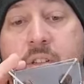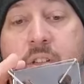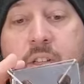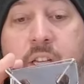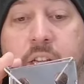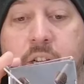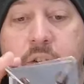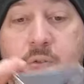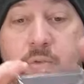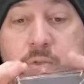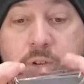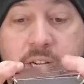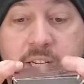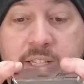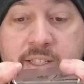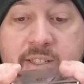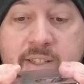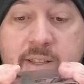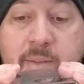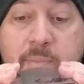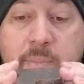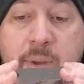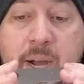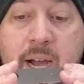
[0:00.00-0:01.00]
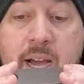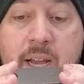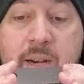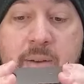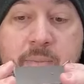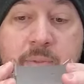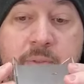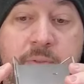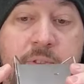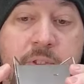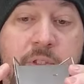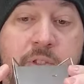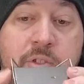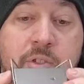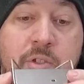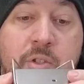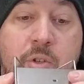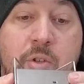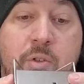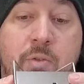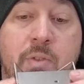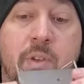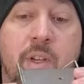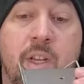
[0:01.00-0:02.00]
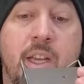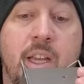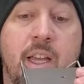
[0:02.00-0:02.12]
and creates the bottom of your stove.